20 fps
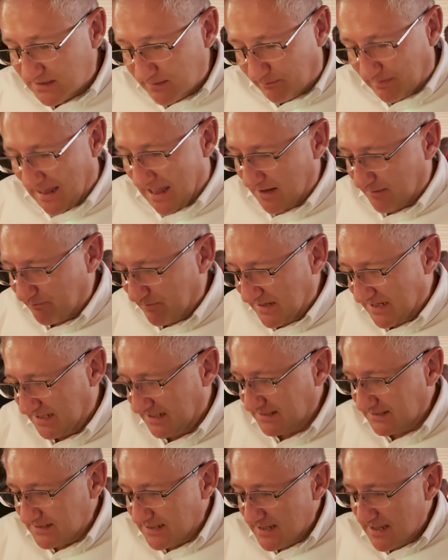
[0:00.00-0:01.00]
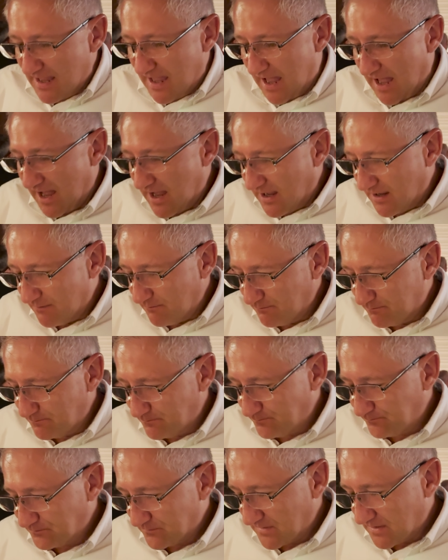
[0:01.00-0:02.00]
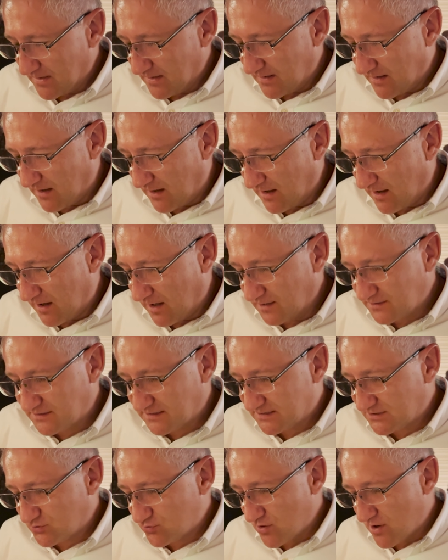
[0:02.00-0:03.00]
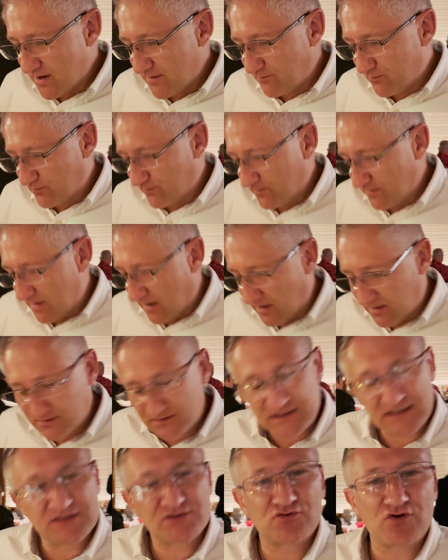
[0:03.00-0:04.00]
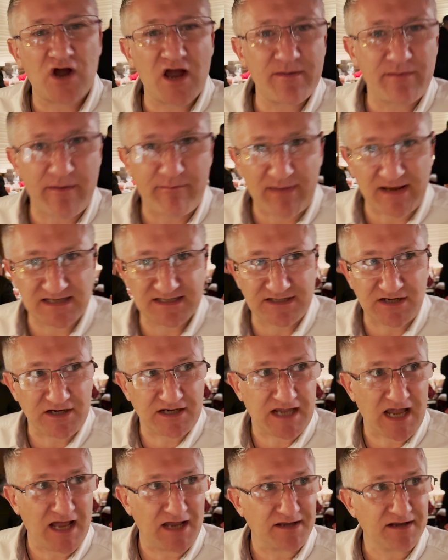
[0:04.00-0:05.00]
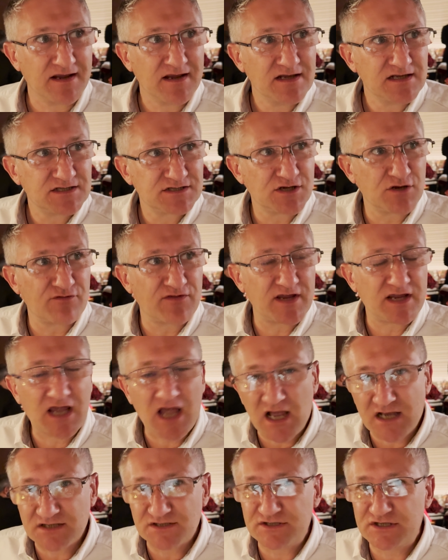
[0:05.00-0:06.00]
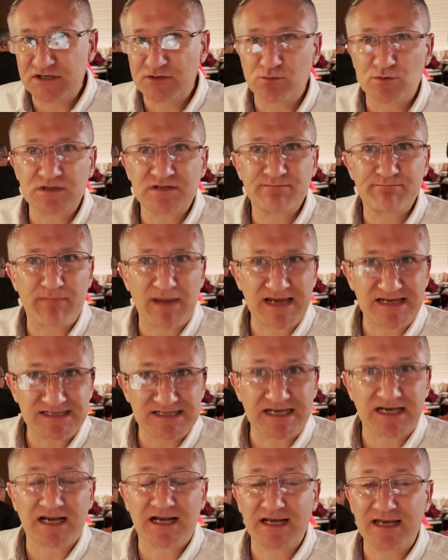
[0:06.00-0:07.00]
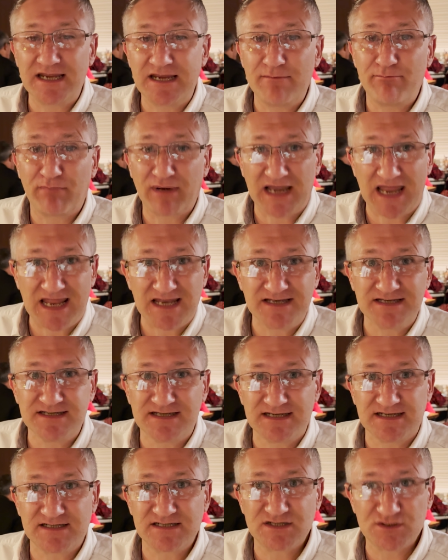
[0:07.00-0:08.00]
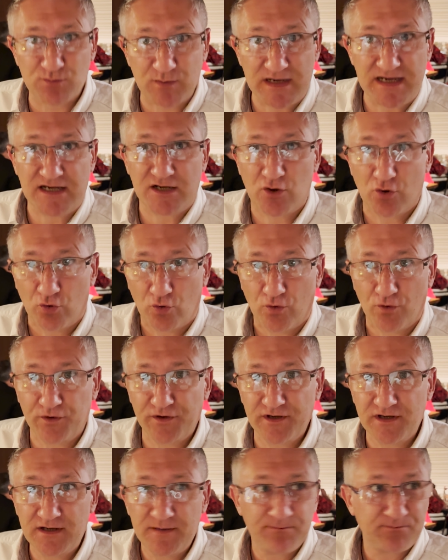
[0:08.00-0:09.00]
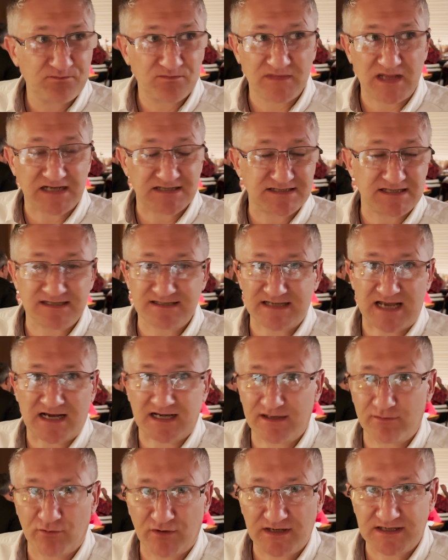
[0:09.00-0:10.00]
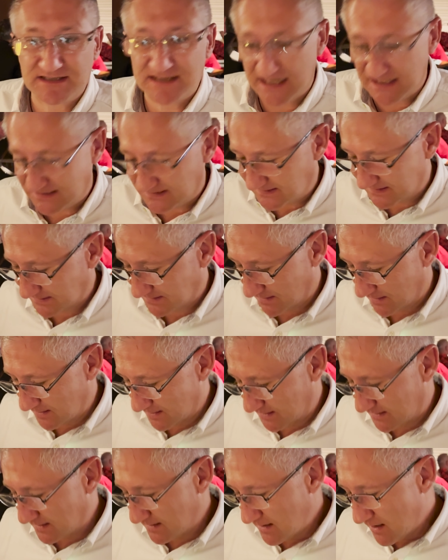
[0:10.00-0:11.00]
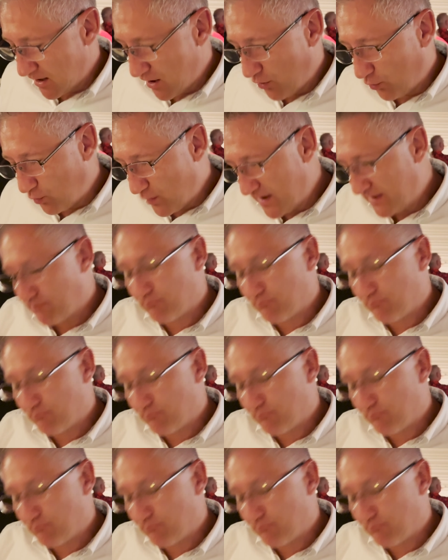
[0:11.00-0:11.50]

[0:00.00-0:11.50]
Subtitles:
the black bean. I'd describe it best I can. So the custard was basically blended sweet corn. That's exactly what it tasted like, with